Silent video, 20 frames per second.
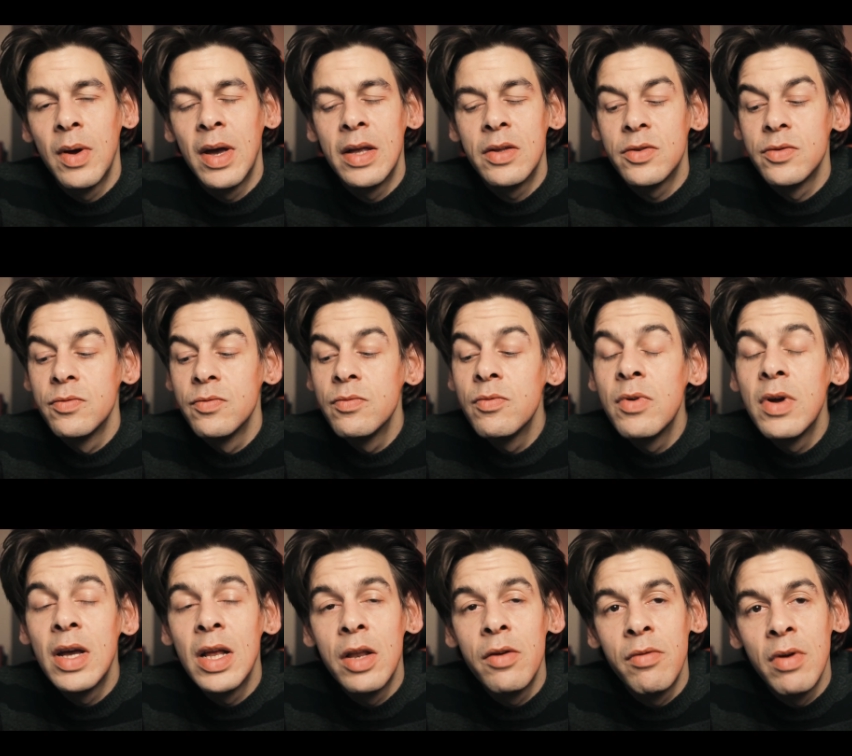It's a
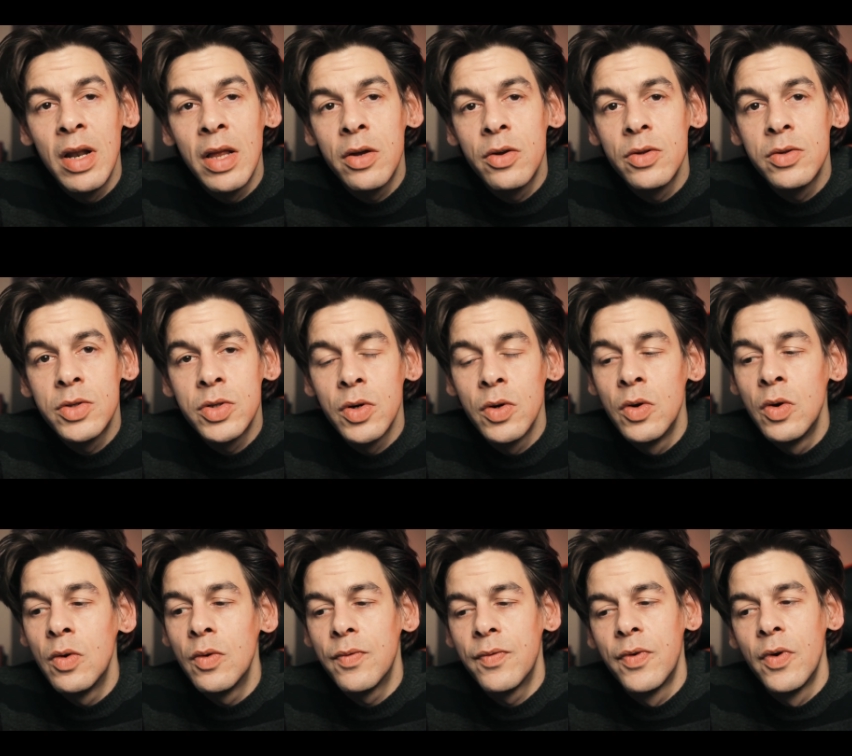really good
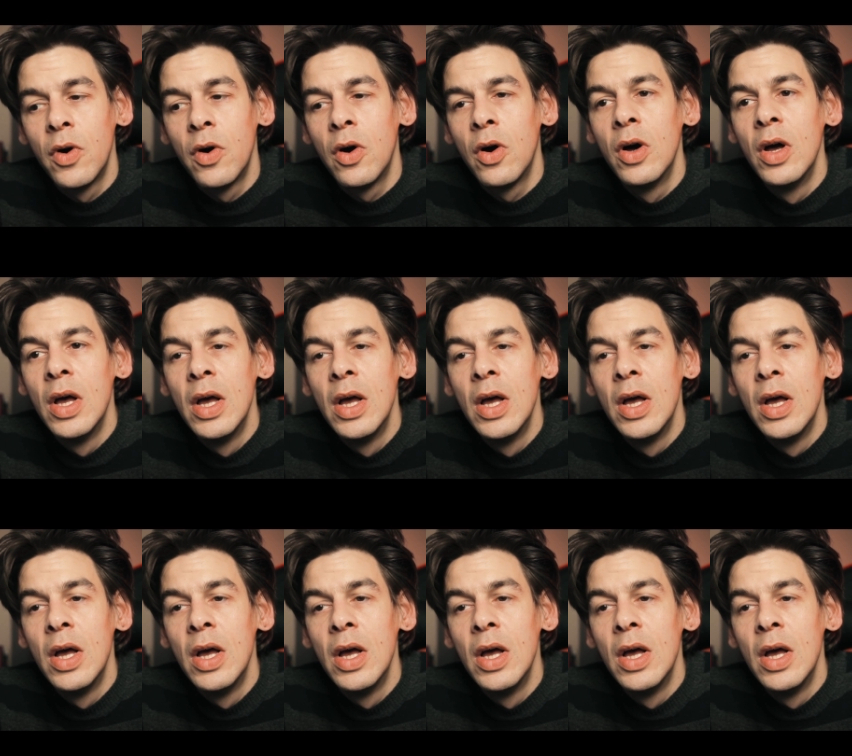tool for